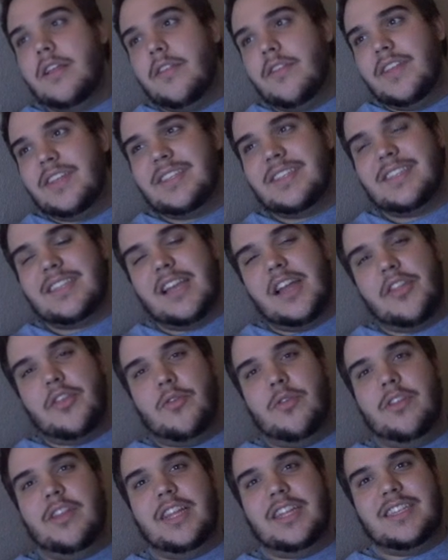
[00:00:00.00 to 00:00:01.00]
This is another
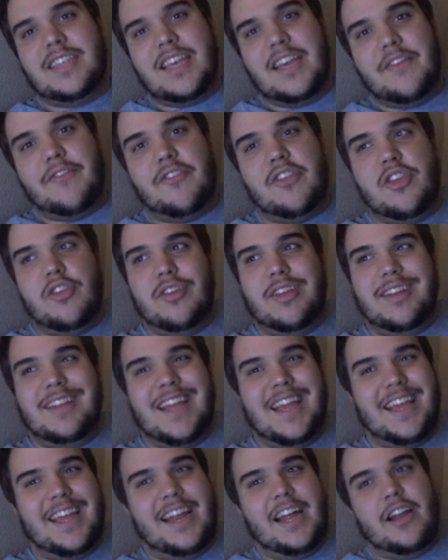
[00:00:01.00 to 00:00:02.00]
one that's iffy, you can
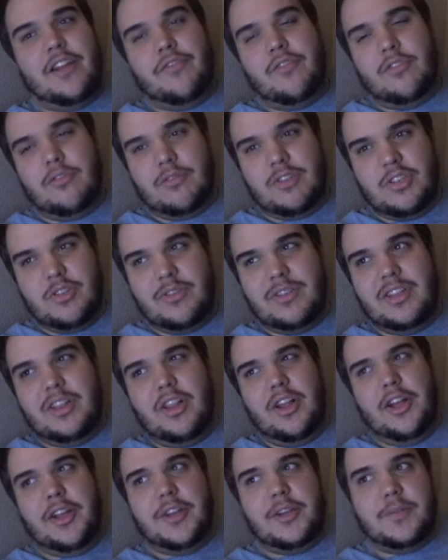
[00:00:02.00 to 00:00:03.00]
take it out if you're so
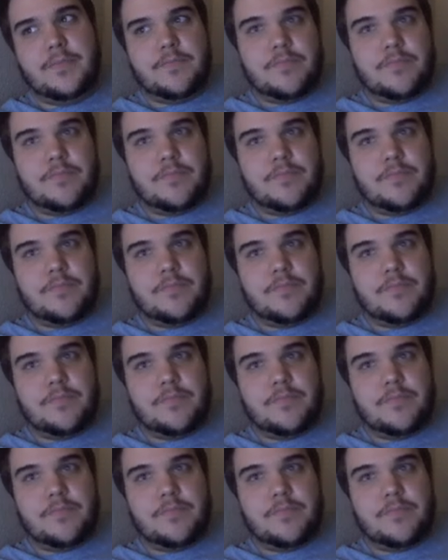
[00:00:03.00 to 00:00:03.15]
inclined.